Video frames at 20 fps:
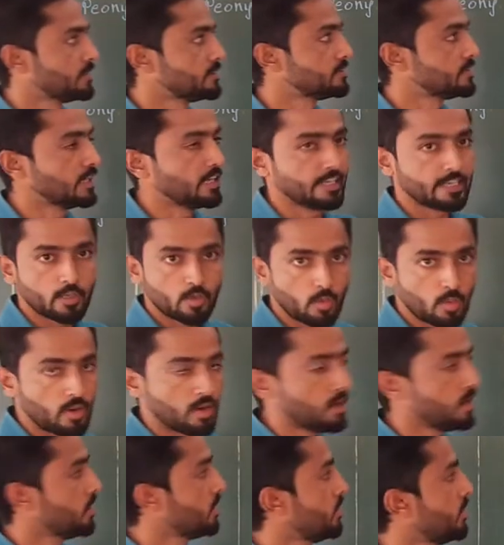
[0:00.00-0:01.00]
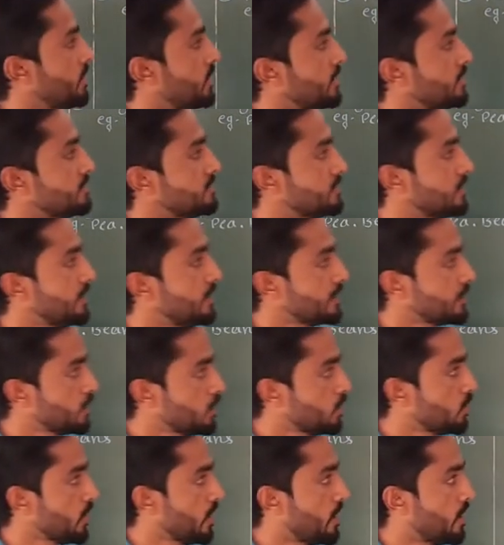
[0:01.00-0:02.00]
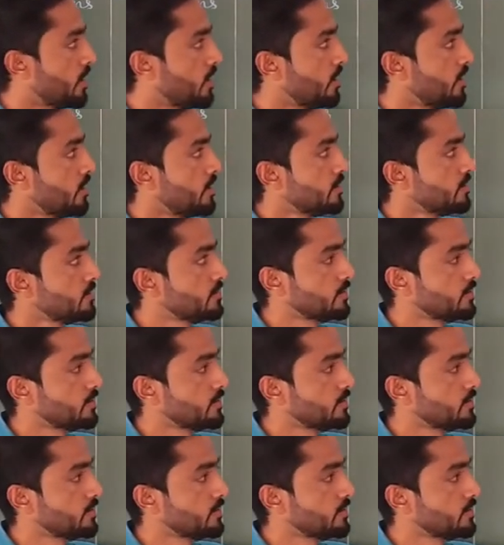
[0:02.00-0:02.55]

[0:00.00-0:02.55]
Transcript: siliqua, silicula,